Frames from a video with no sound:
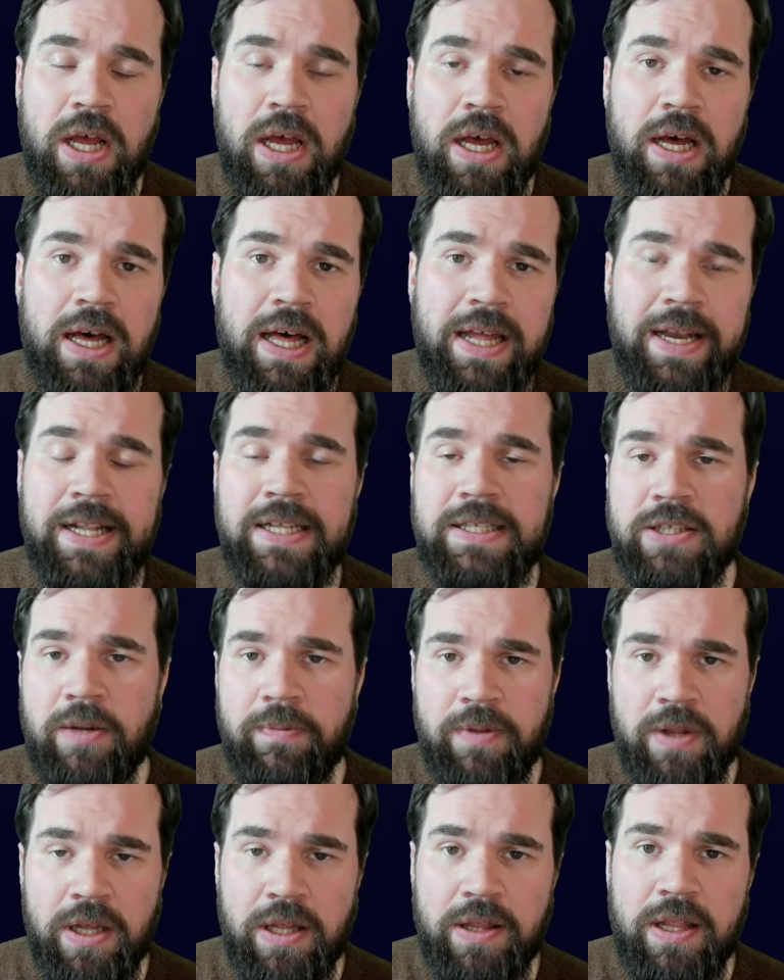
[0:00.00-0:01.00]
and is
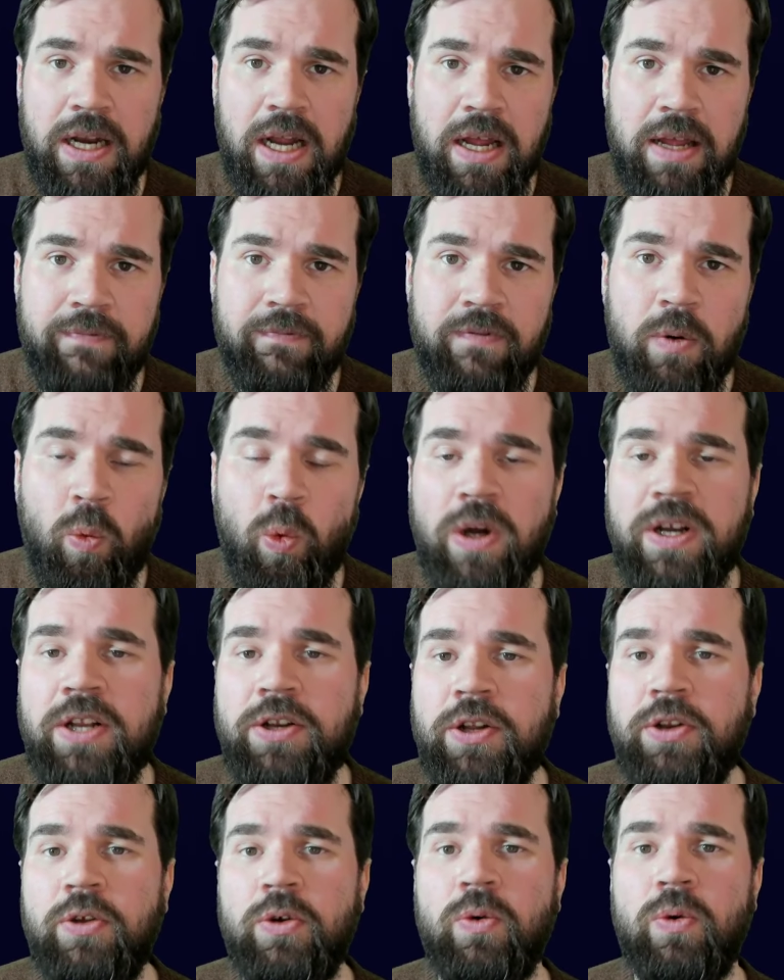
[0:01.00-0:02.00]
something that I've wanted to
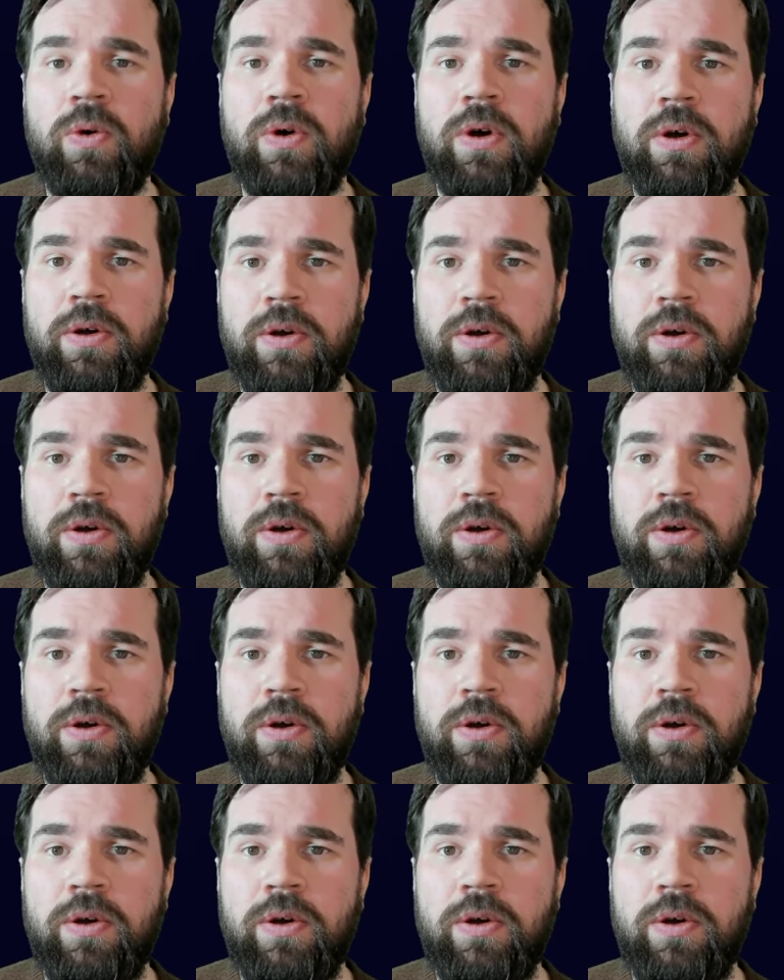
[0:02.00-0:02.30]
do